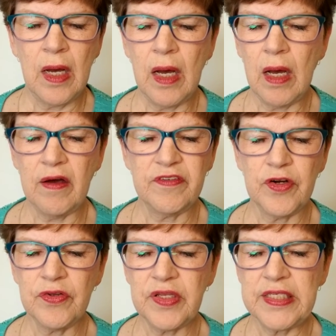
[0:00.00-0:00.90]
of
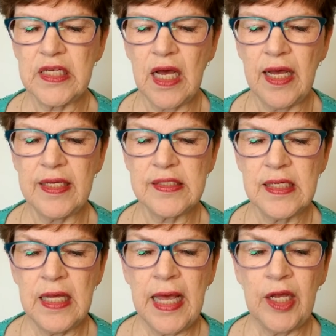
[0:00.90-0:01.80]
earthly ties,
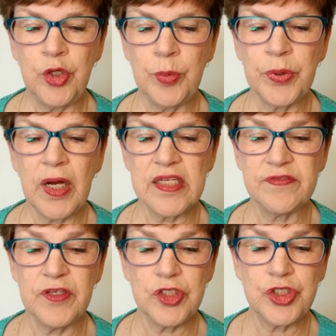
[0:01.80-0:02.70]
and who prize
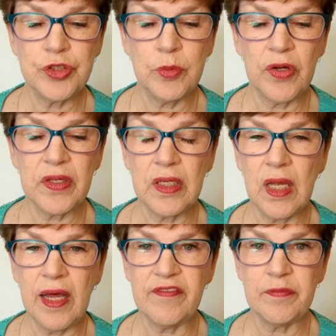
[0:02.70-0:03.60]
virtue more than life,